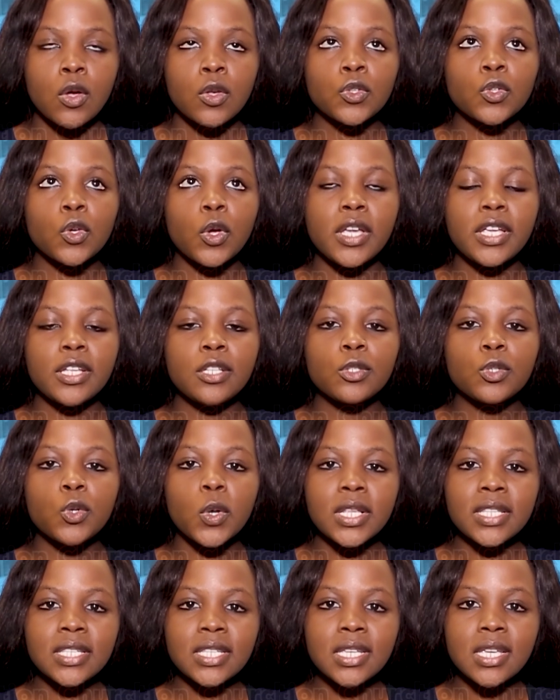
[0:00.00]
So in
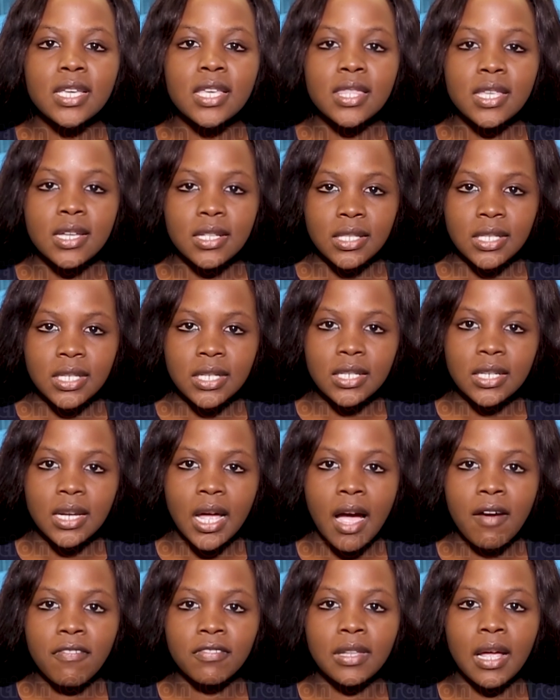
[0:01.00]
2013,
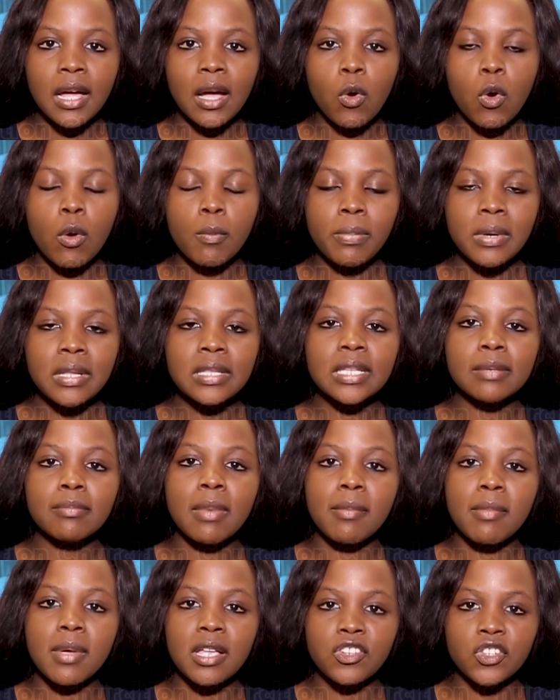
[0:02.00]
after completing
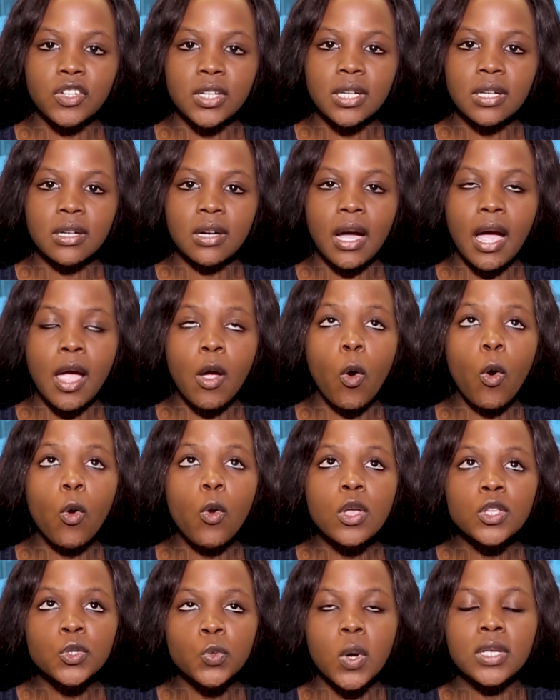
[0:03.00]
my matric, I
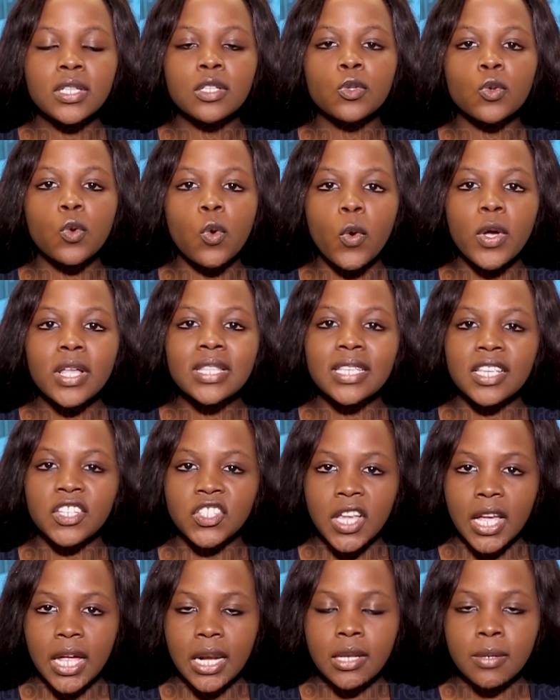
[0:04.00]
always wanted to go at
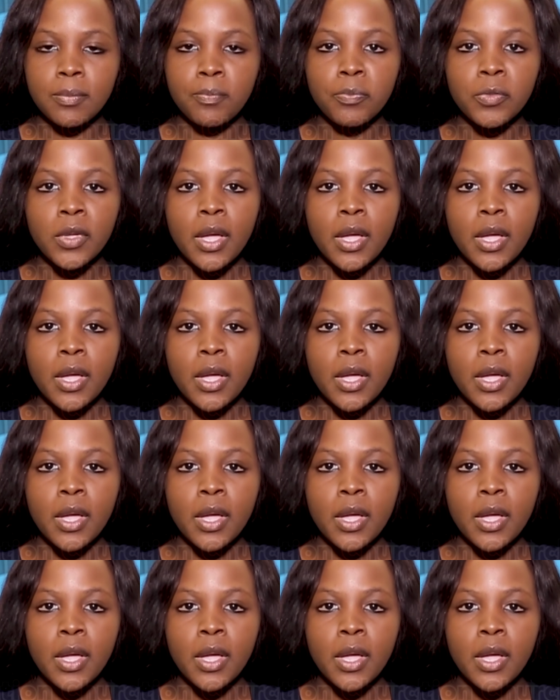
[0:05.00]
tertiary.